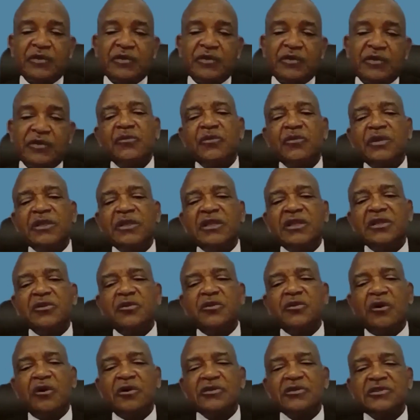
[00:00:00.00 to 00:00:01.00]
That when it
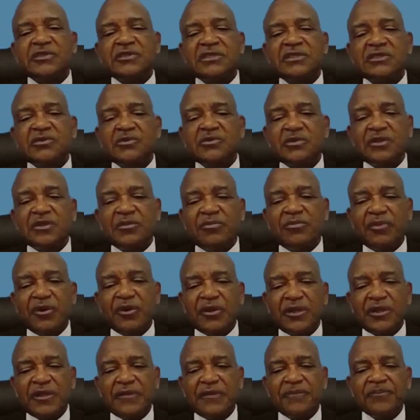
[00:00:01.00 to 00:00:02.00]
goes into the
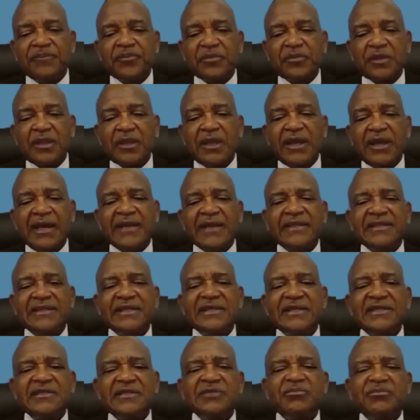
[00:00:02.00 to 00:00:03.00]
body and
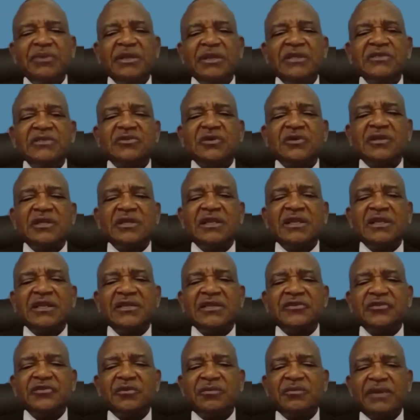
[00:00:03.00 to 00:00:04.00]
then based on
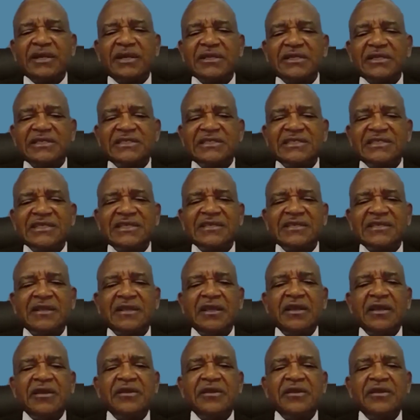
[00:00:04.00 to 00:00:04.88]
electromagnetic